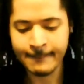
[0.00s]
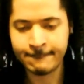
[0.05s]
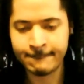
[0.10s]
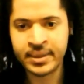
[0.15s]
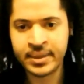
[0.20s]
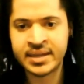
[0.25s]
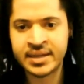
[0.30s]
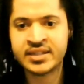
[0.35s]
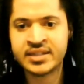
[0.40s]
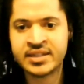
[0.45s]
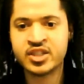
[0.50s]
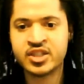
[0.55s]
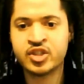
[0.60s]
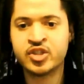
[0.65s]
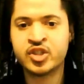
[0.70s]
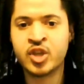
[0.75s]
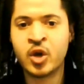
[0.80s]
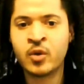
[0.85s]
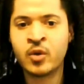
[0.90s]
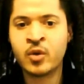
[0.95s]
But
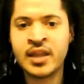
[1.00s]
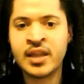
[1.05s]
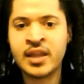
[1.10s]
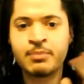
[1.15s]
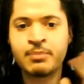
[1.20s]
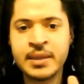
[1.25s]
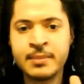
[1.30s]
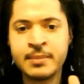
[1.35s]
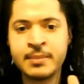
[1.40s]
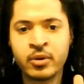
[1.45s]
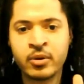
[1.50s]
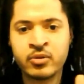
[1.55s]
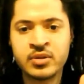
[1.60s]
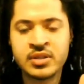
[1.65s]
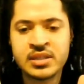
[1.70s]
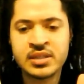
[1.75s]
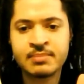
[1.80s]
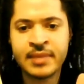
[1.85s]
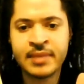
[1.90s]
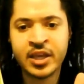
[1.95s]
don't let people
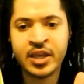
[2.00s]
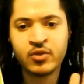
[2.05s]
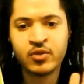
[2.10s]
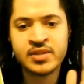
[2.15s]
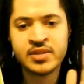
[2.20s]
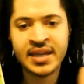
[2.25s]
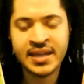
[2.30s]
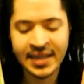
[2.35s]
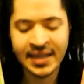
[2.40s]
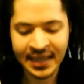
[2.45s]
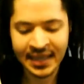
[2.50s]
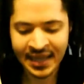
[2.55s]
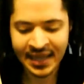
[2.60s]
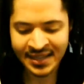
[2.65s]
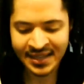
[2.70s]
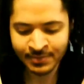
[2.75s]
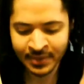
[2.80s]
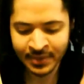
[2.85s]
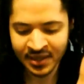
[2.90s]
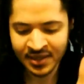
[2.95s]
make you second
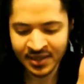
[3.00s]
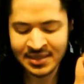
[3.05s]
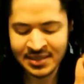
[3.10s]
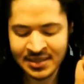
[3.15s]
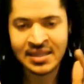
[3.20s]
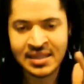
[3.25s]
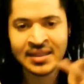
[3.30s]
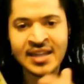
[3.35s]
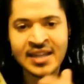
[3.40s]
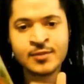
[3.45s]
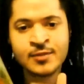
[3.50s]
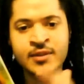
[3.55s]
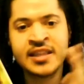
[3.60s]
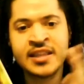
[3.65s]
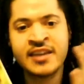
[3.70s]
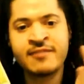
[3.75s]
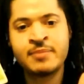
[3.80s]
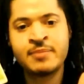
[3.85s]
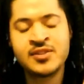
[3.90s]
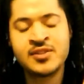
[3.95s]
guess, because that's what
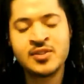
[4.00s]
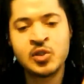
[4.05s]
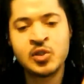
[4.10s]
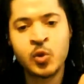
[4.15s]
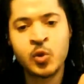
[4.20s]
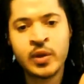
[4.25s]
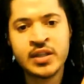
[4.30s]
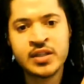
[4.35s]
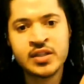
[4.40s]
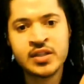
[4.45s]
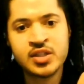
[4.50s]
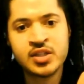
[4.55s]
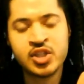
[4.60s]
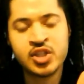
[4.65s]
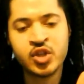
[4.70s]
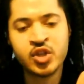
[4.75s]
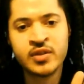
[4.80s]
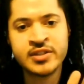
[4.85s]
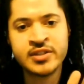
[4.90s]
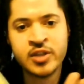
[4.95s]
they've been doing
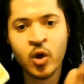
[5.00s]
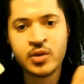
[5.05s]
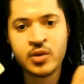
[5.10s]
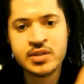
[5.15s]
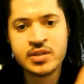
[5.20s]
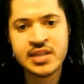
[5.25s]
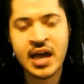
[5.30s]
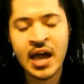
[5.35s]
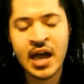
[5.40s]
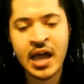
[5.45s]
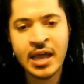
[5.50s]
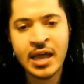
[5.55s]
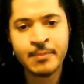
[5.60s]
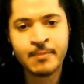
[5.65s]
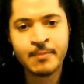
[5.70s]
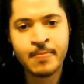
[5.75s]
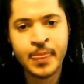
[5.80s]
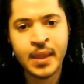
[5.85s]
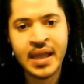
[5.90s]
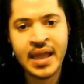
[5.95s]
to you this whole
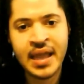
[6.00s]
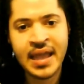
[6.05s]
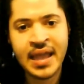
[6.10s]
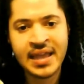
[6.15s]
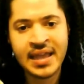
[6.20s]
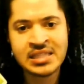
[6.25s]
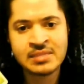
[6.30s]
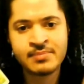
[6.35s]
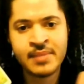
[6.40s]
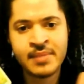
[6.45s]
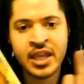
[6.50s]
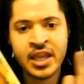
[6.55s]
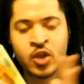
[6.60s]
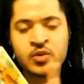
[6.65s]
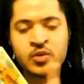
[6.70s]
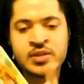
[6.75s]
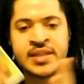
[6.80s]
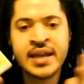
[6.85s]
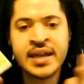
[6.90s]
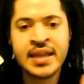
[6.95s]
time, is making you
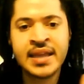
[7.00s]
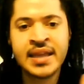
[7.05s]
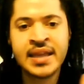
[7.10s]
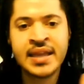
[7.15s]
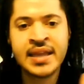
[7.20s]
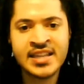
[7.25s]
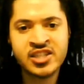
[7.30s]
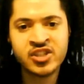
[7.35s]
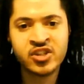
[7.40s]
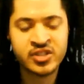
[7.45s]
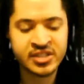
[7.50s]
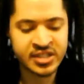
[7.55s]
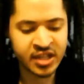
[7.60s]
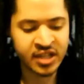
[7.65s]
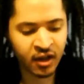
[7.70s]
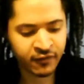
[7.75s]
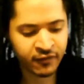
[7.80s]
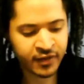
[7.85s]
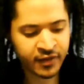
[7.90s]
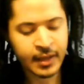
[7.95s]
second guess
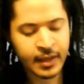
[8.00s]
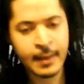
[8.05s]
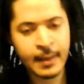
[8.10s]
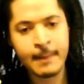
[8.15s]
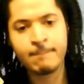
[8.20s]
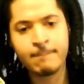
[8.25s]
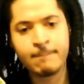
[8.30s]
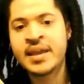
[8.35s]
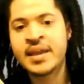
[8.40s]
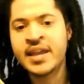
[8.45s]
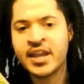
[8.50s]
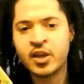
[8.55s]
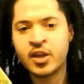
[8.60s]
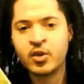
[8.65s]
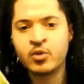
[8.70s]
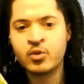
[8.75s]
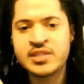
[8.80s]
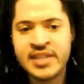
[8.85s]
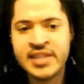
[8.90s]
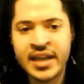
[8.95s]
yourself, making
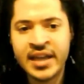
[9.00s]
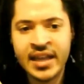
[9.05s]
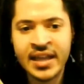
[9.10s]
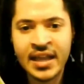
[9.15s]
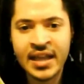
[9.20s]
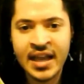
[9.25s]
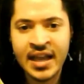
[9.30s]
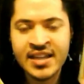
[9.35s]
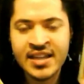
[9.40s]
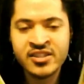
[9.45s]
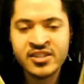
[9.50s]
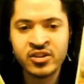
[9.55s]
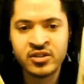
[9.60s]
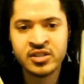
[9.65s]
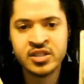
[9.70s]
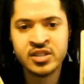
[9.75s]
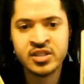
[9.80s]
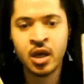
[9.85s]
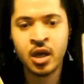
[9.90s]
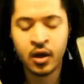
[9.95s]
you second guess
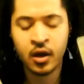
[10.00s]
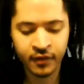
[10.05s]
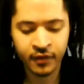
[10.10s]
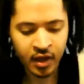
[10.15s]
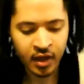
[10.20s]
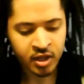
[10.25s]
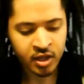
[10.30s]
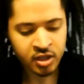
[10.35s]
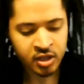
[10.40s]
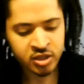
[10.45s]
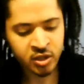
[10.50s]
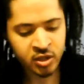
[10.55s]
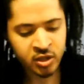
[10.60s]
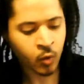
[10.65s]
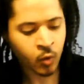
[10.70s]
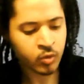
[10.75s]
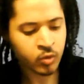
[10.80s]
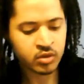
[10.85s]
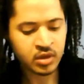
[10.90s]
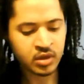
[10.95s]
yourself.
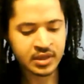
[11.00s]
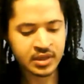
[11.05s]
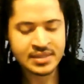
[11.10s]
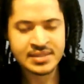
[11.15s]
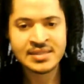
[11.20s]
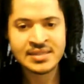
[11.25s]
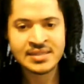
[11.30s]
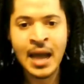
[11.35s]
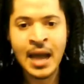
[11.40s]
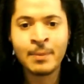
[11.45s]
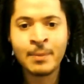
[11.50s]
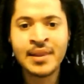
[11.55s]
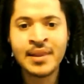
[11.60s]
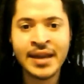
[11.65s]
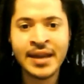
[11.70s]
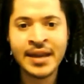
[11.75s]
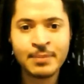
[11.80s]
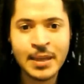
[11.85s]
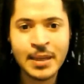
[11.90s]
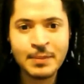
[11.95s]
So stop
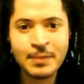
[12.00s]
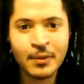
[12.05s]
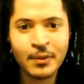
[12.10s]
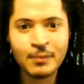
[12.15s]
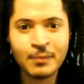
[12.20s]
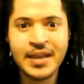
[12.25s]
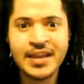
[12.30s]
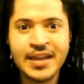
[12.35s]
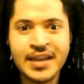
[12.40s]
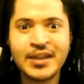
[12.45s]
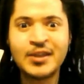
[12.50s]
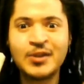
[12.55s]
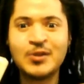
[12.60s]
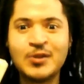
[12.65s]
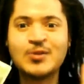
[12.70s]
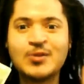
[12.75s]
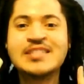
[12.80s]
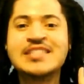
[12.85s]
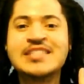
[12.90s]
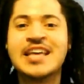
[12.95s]
letting people making
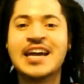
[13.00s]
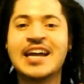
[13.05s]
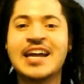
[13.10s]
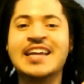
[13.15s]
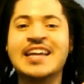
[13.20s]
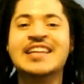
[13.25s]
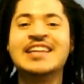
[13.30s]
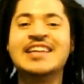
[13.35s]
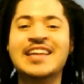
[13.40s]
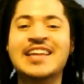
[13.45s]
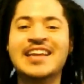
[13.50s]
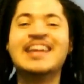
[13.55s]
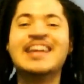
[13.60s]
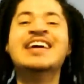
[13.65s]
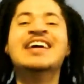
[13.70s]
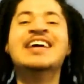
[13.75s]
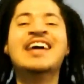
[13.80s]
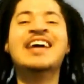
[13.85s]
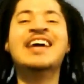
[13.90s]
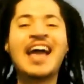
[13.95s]
you second
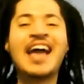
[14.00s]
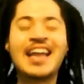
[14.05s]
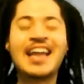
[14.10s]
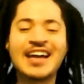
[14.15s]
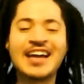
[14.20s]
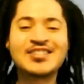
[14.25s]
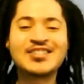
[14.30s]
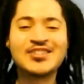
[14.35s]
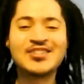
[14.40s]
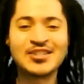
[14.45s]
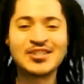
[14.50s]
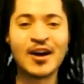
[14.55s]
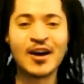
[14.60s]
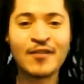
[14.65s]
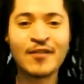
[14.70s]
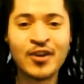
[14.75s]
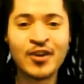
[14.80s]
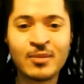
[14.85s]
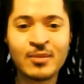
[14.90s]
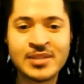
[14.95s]
guess yourself.
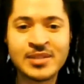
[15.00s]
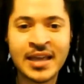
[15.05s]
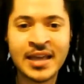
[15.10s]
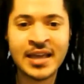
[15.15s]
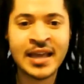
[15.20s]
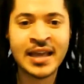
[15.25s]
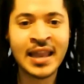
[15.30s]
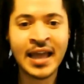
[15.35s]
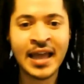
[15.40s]
You know what I'm saying?